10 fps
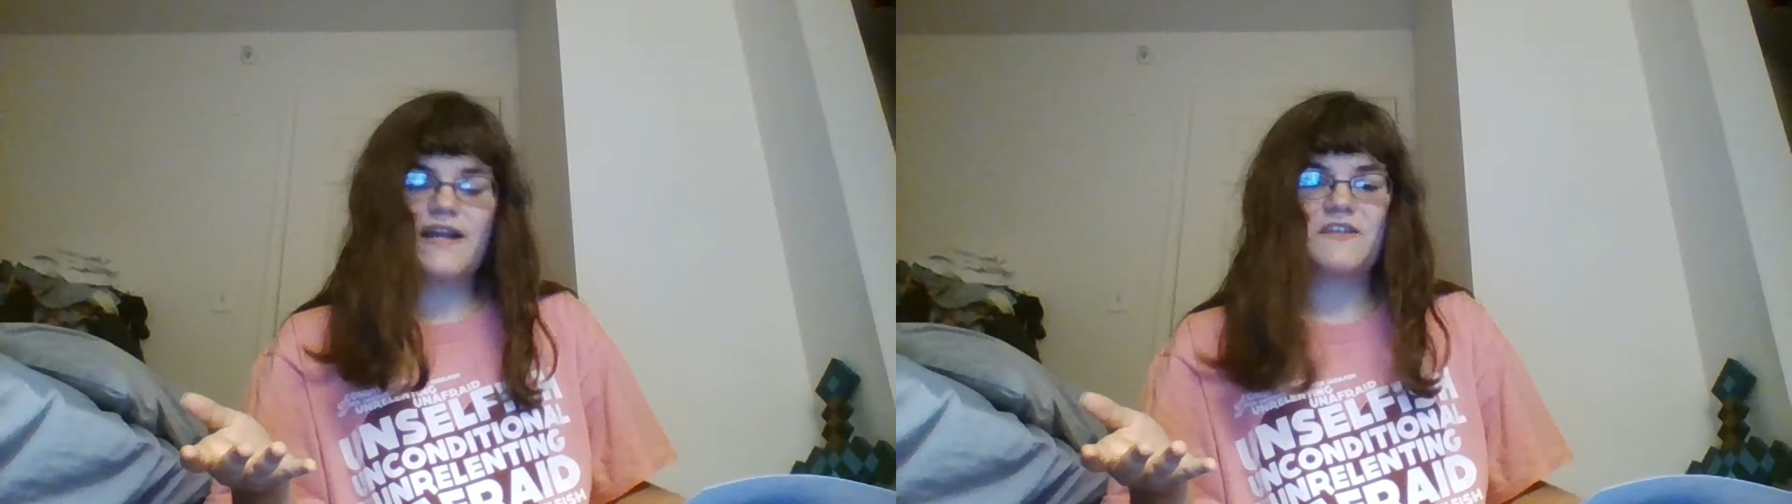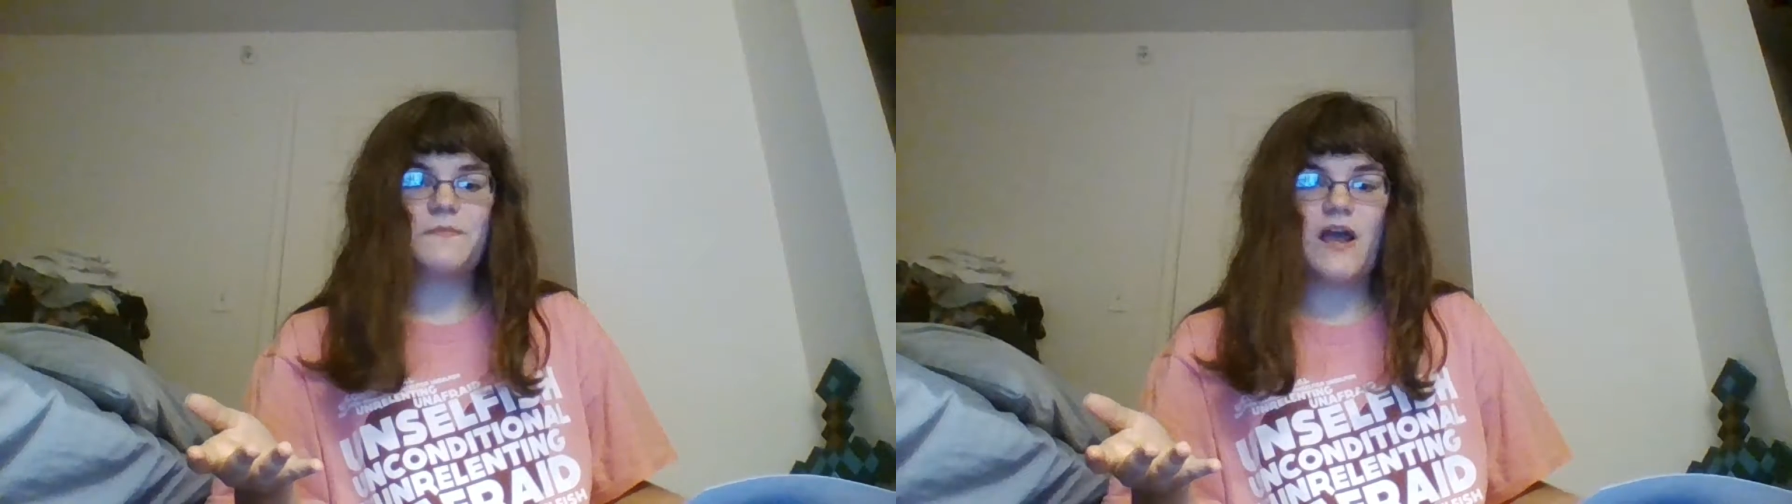
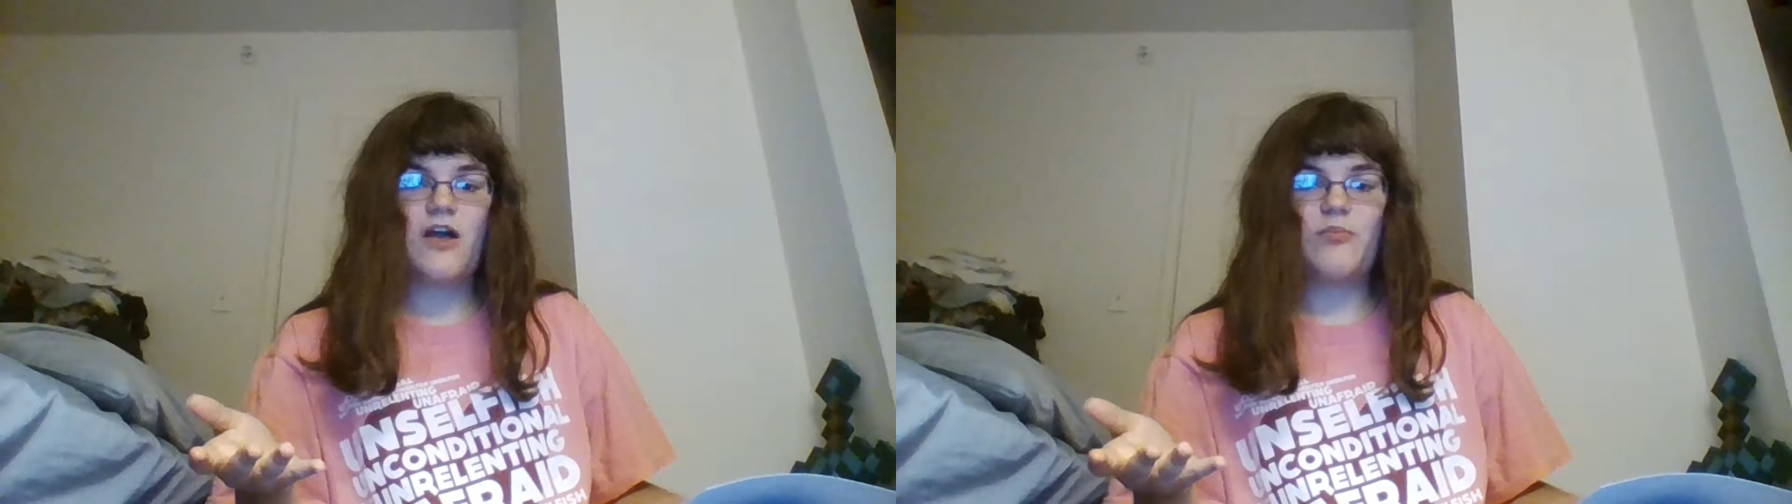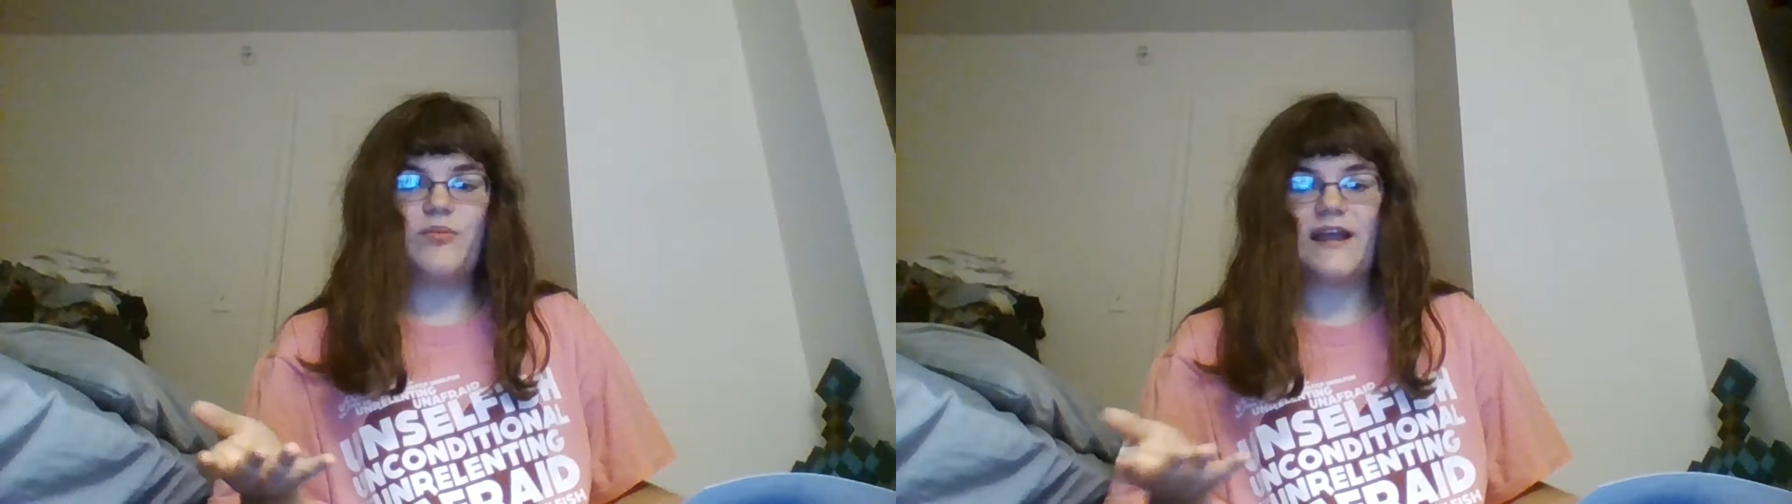to
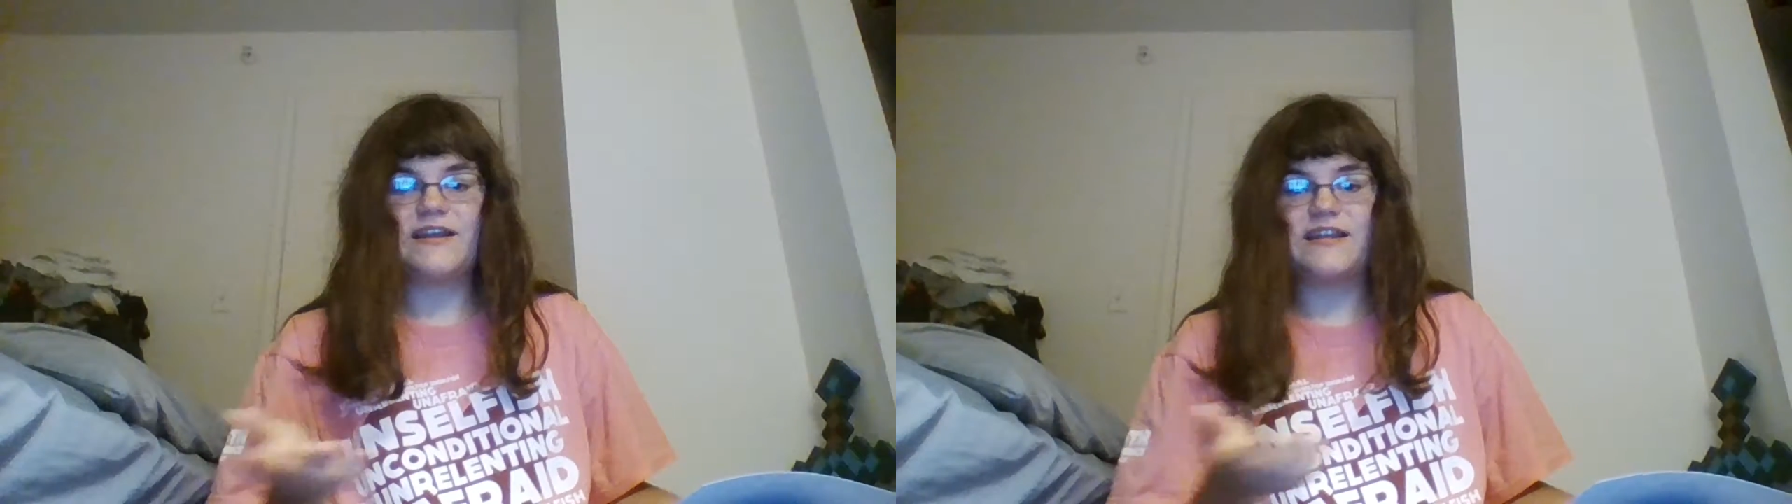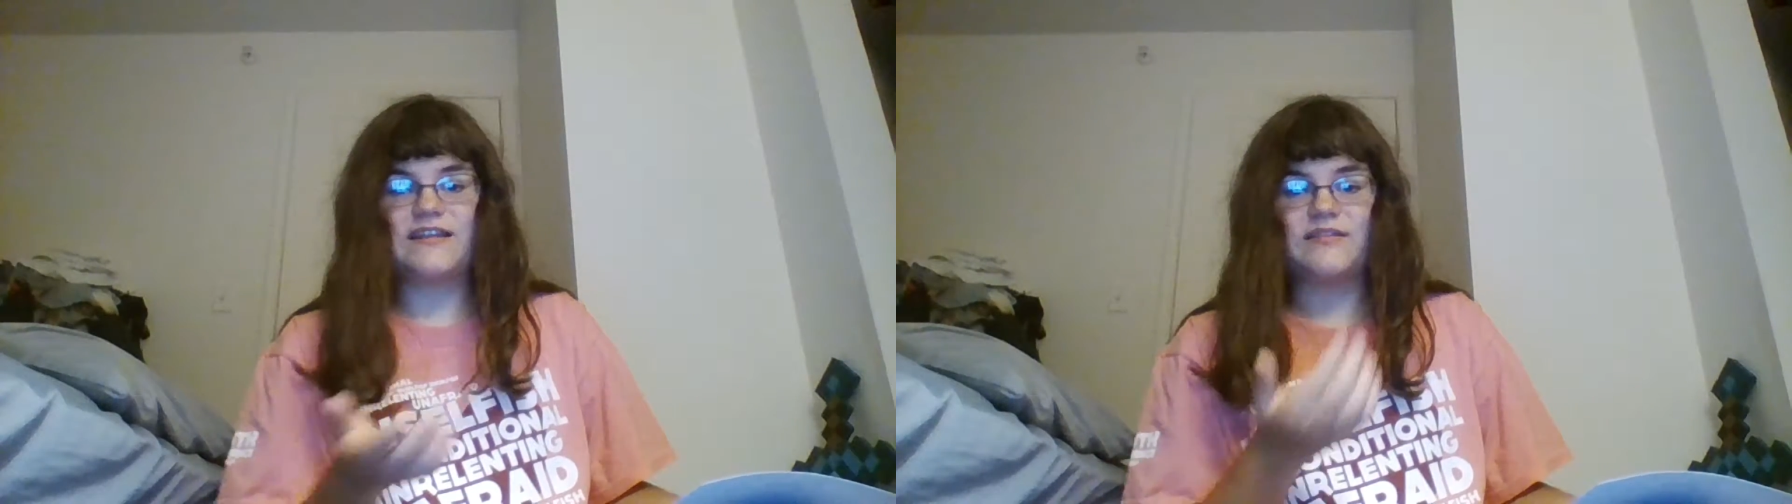smile, but I
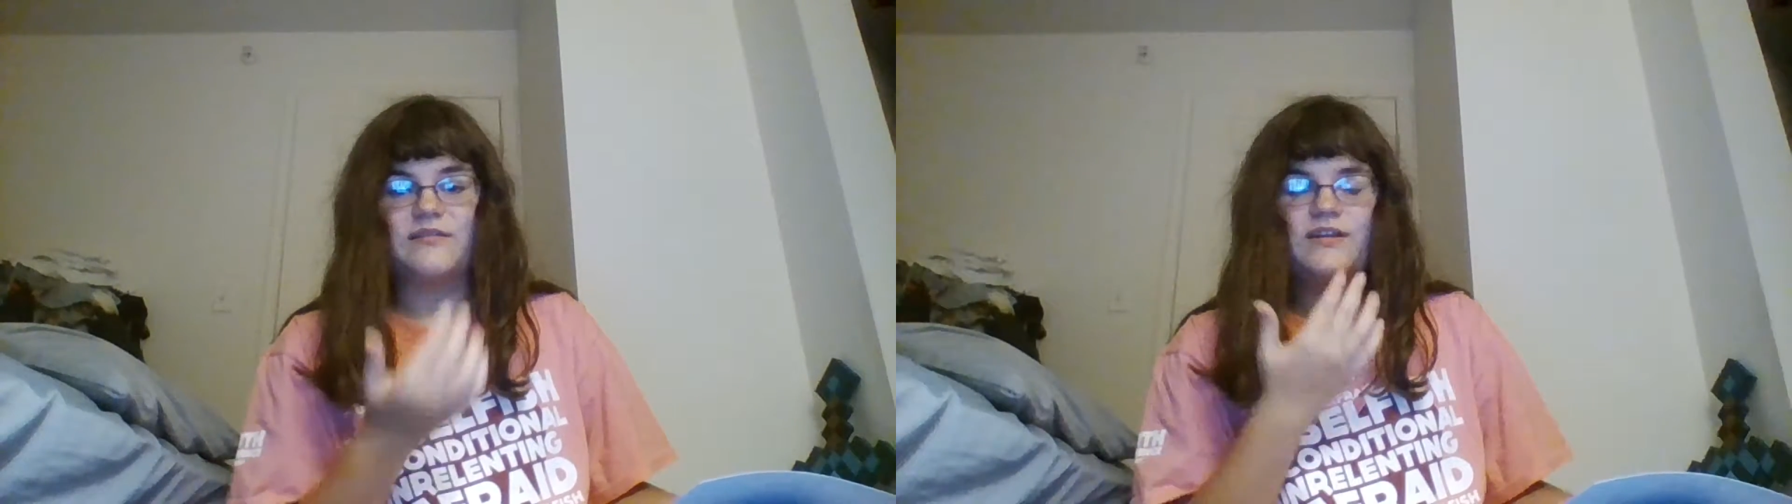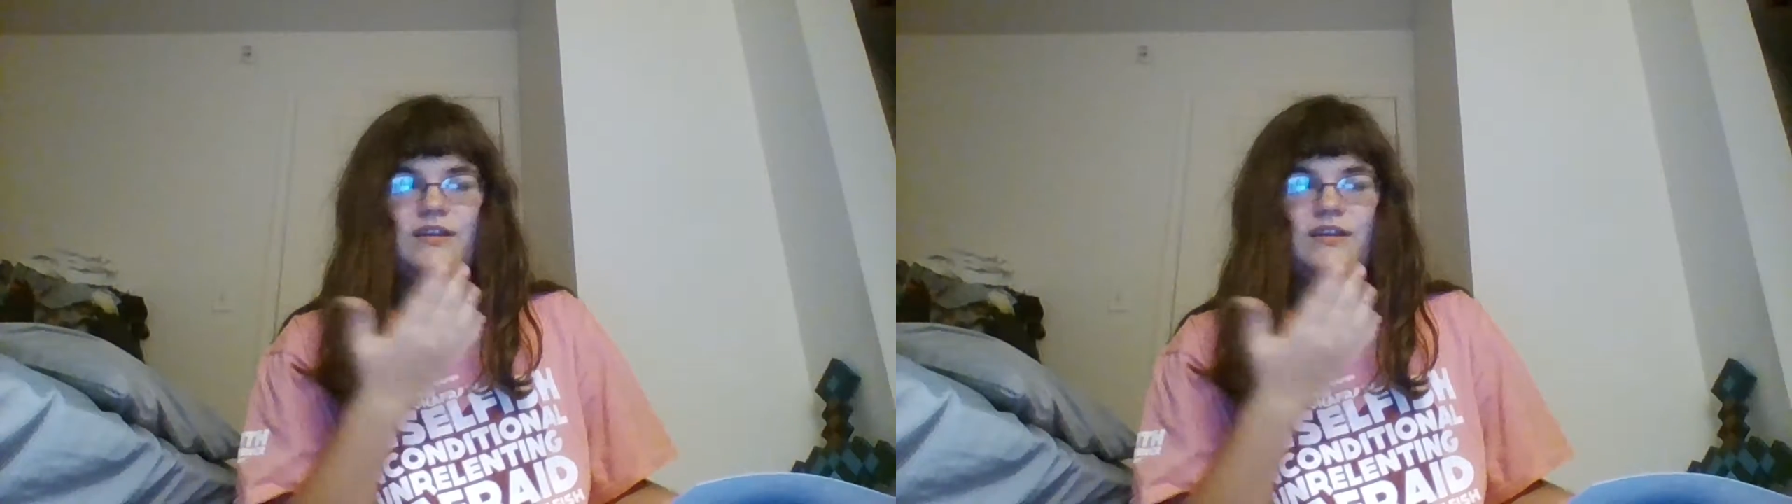didn't,